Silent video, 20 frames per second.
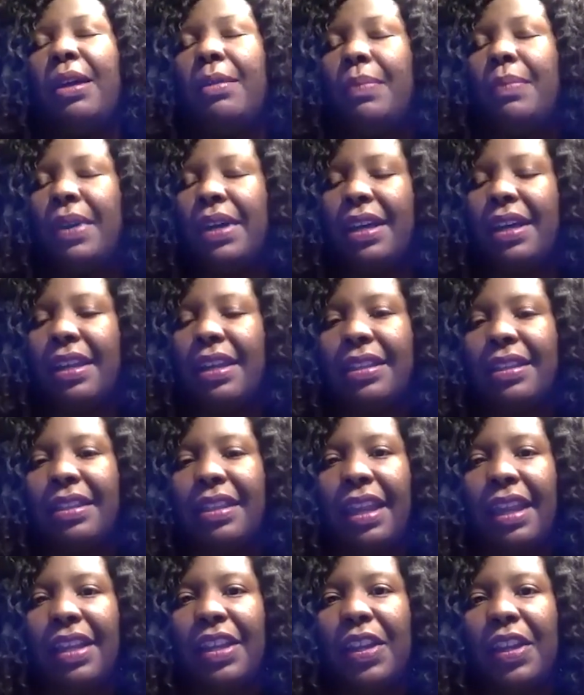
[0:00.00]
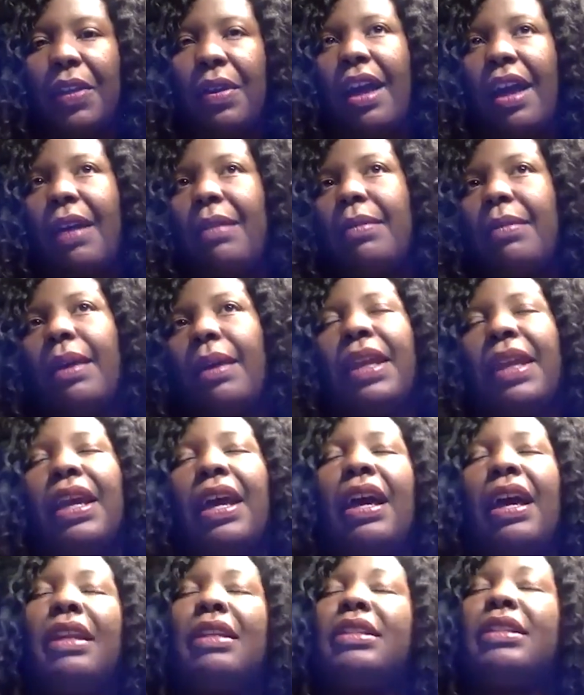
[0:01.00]
But thank you. I, I, mean,
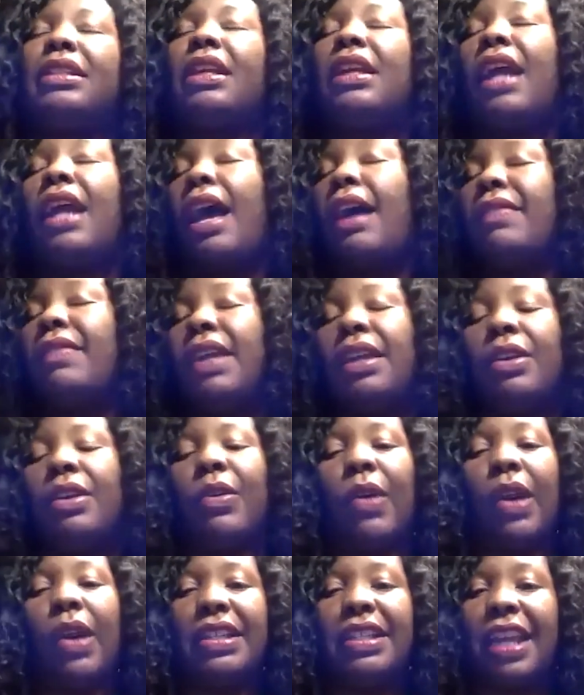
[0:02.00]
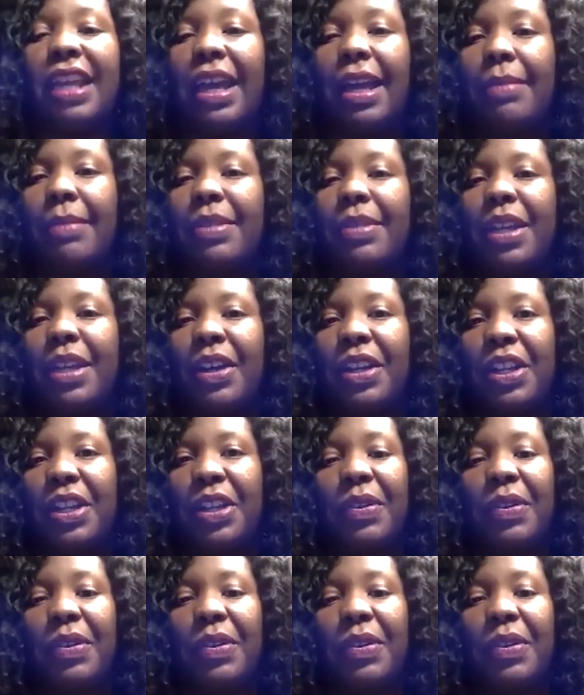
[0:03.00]
honestly, I've had a great time talking to